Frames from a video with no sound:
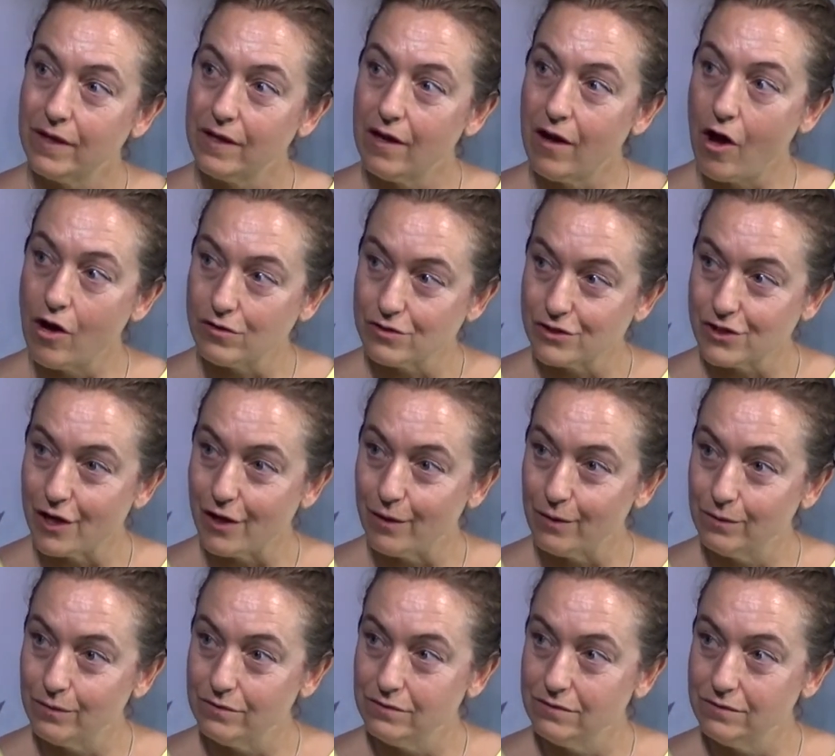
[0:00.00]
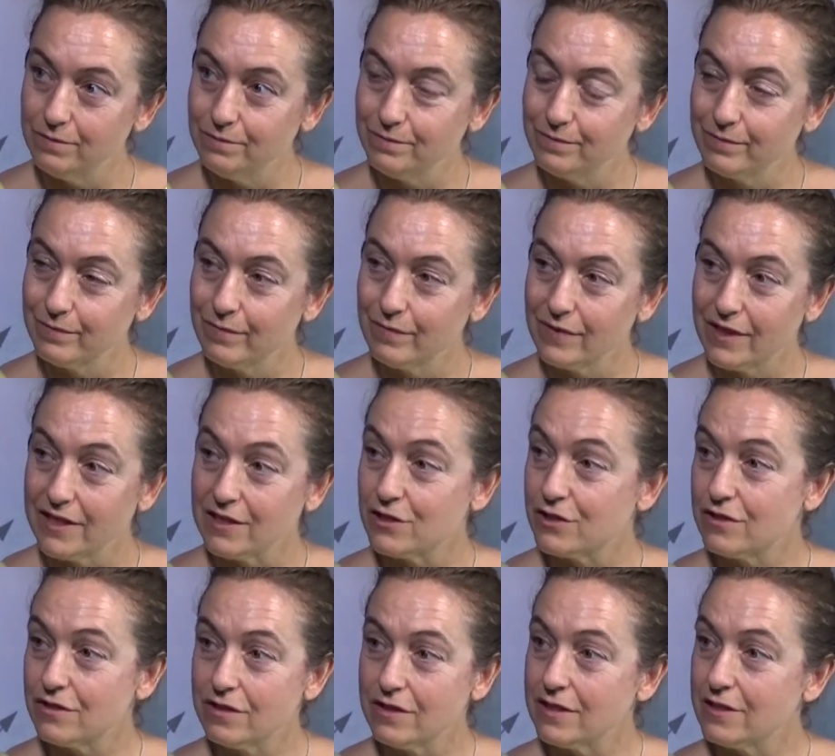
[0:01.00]
Also,
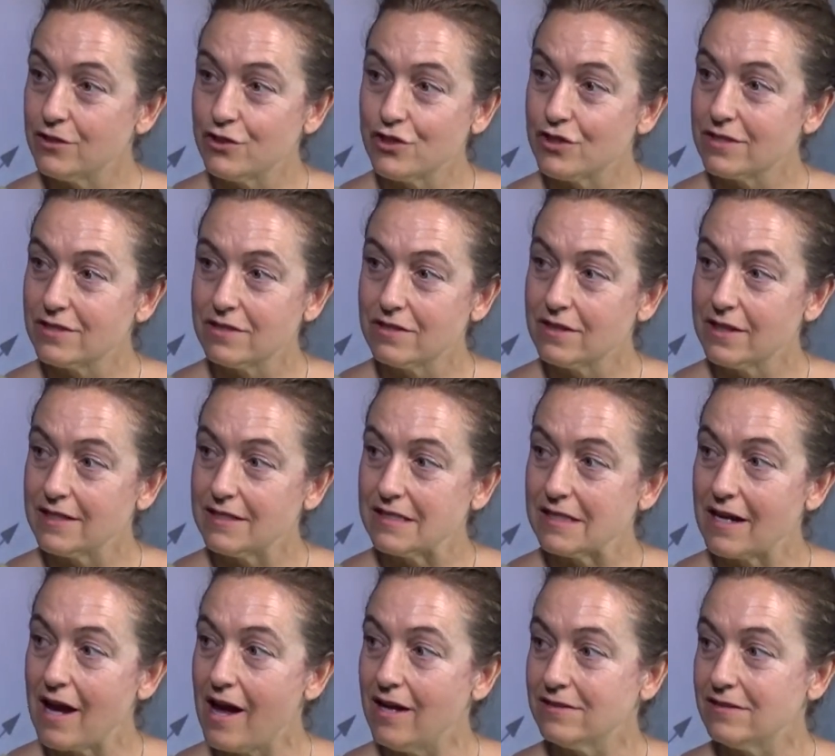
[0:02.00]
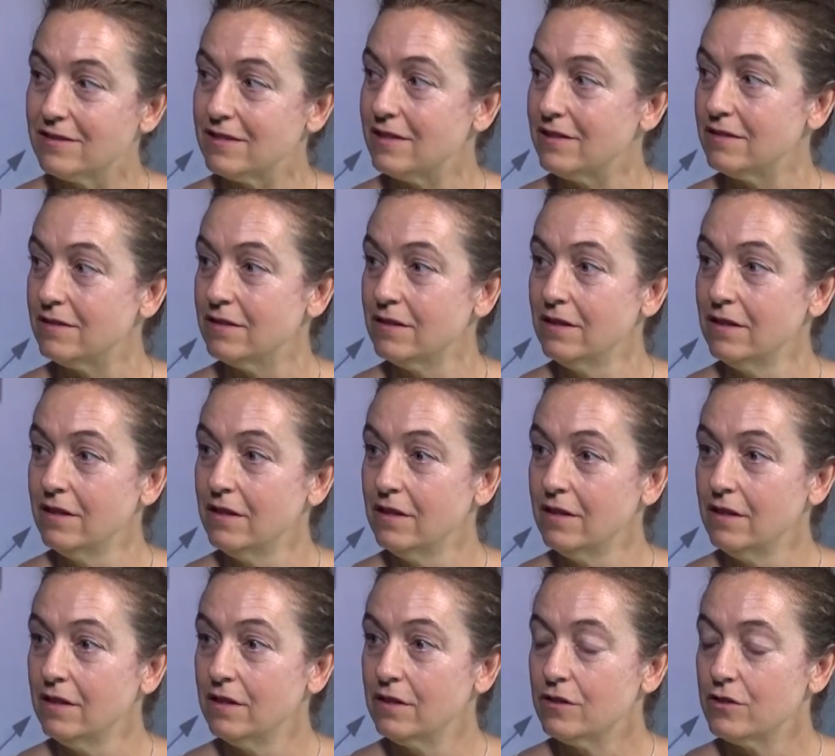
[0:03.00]
it's a constant
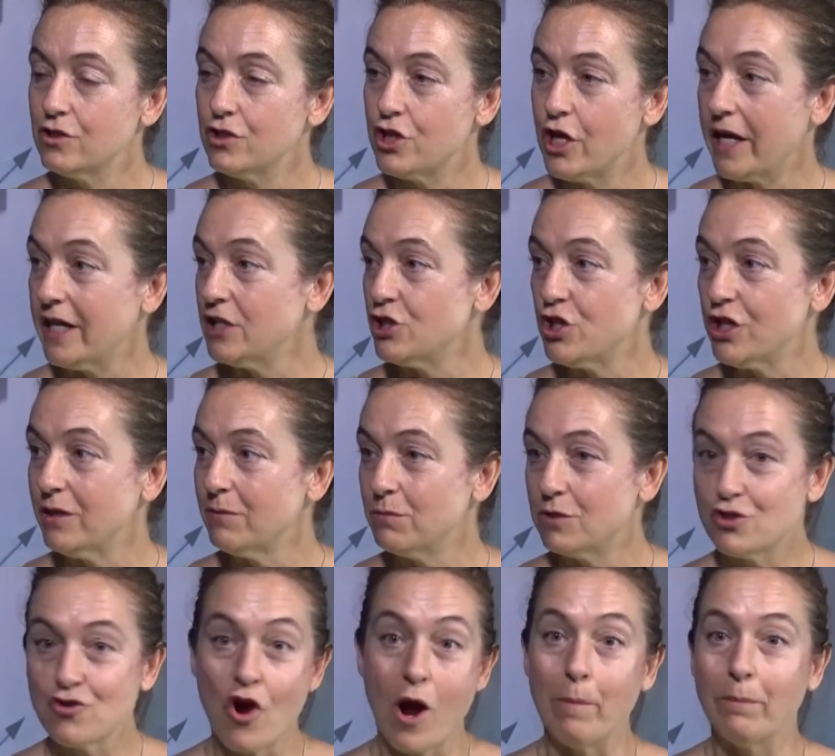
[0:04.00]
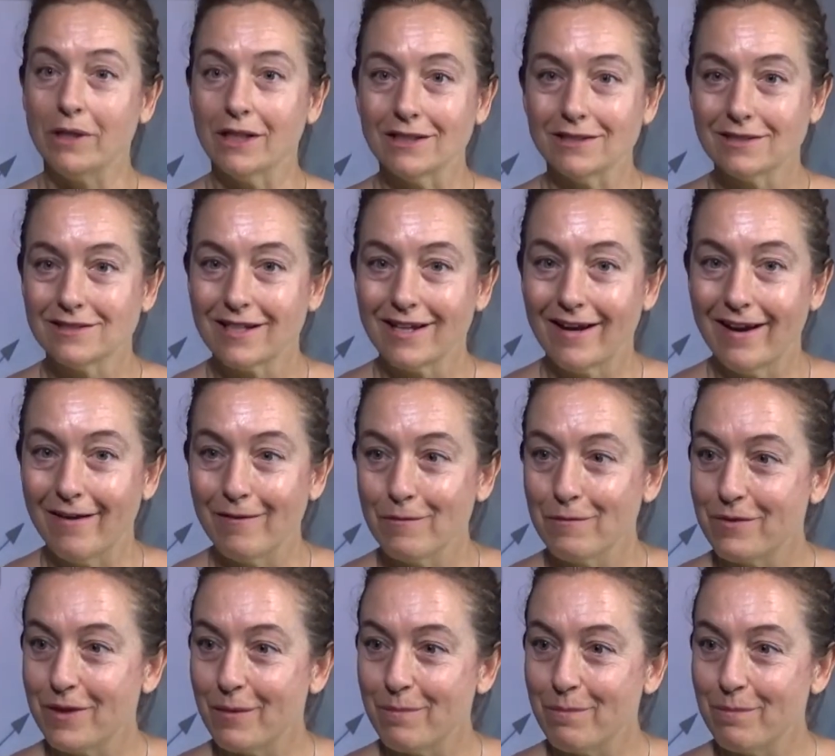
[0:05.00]
changing metropolis.
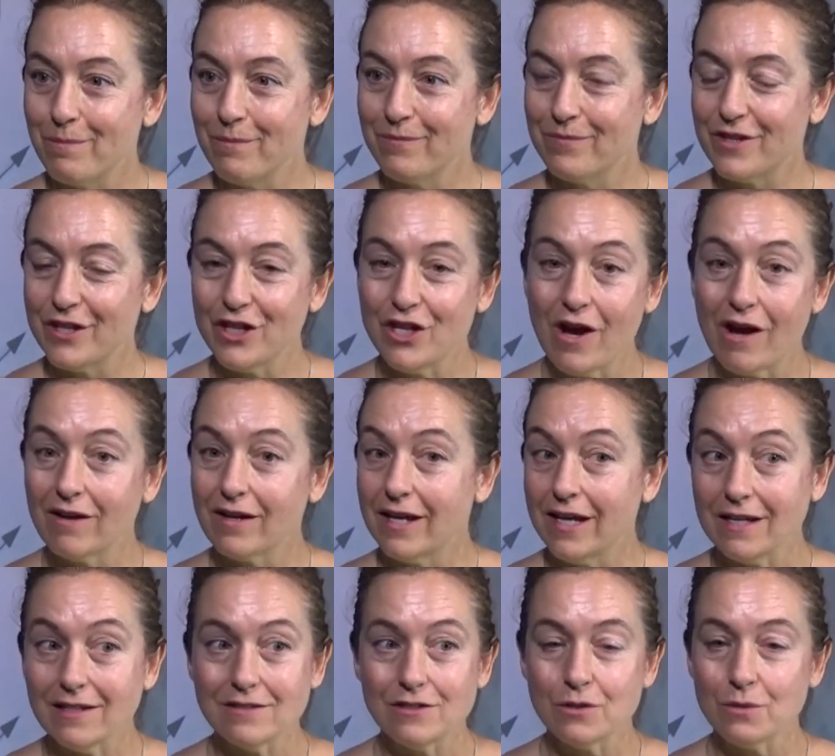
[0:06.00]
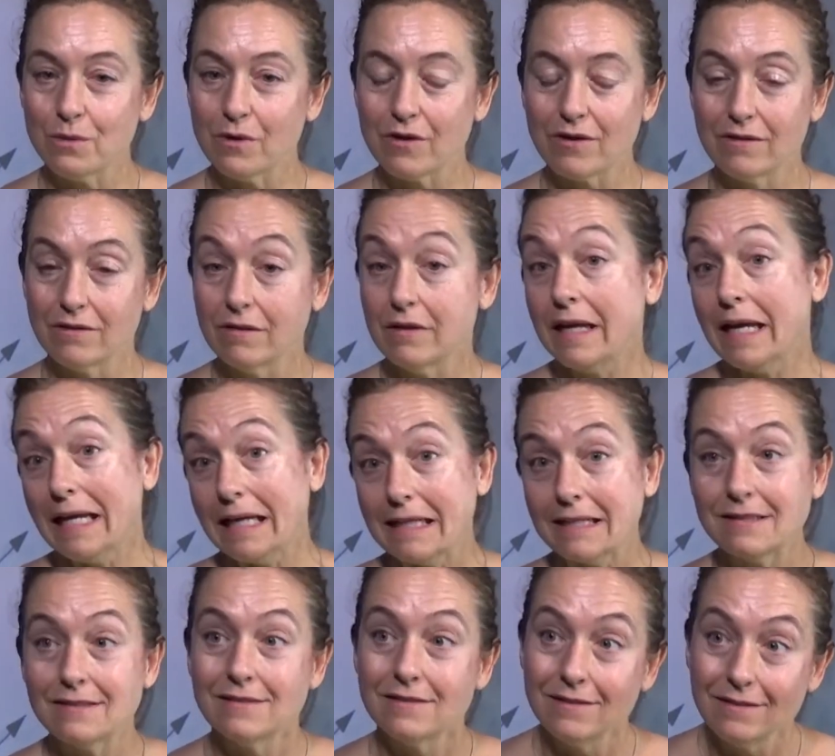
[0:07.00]
The young kids who are
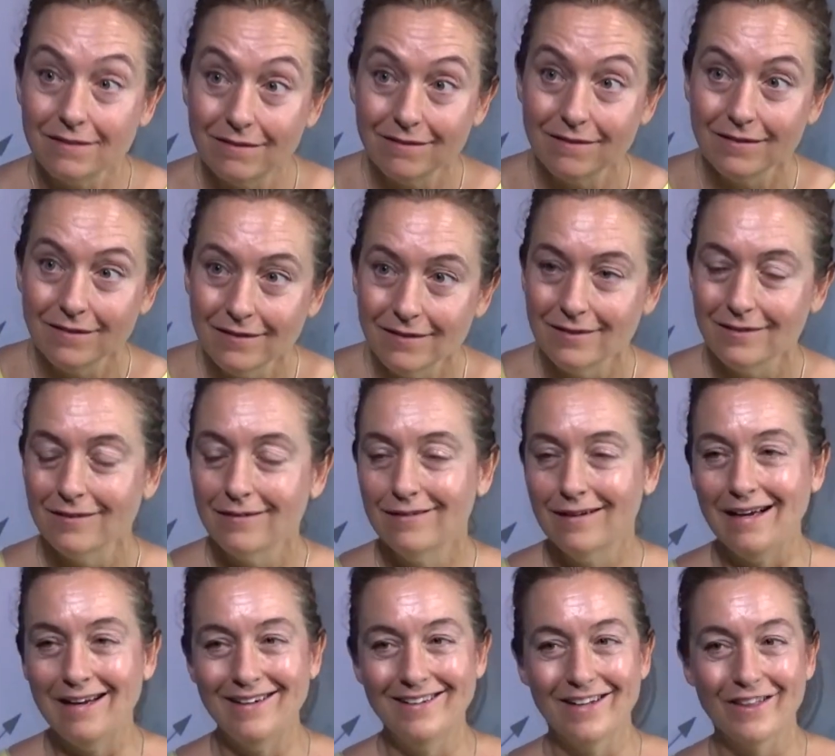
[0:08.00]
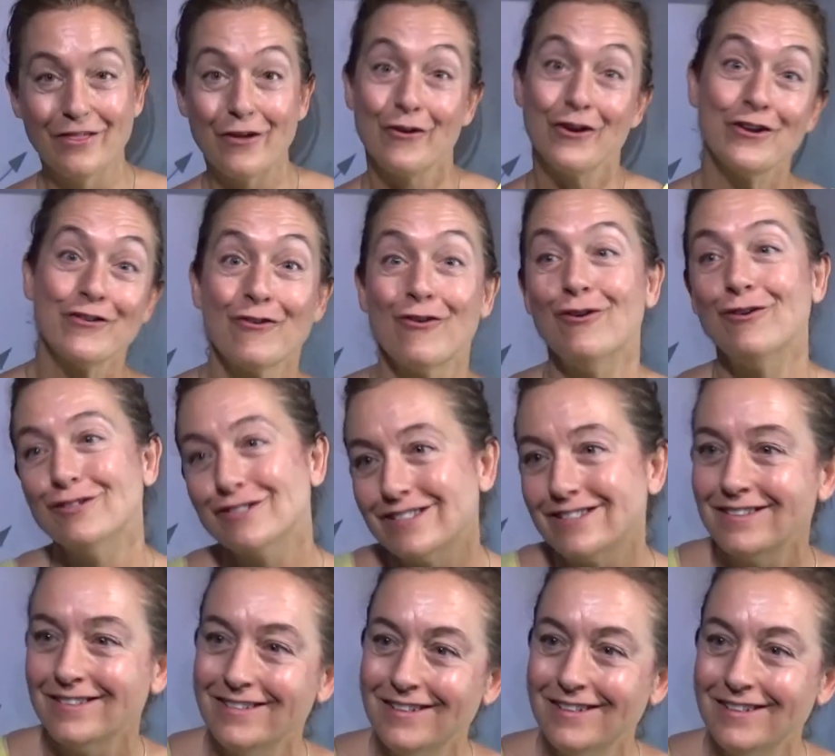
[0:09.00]
kids, 30-year-olds,